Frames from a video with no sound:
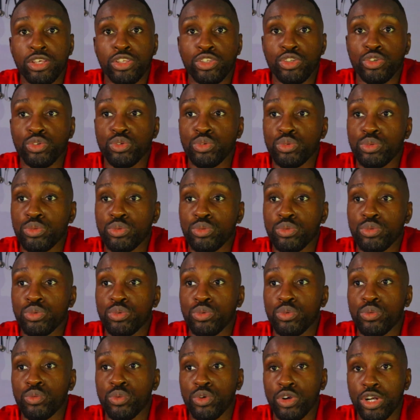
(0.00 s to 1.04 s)
you
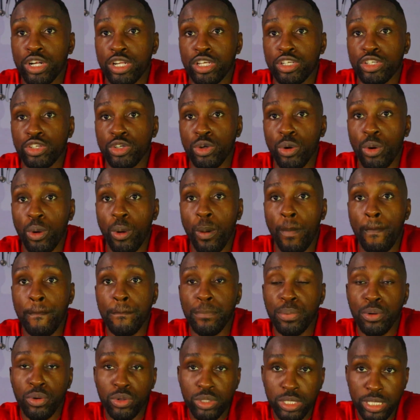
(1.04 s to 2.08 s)
work your
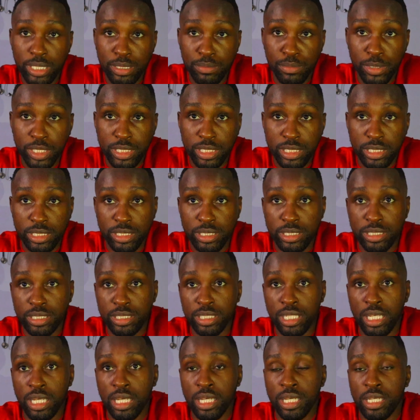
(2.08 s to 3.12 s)
pulling muscles.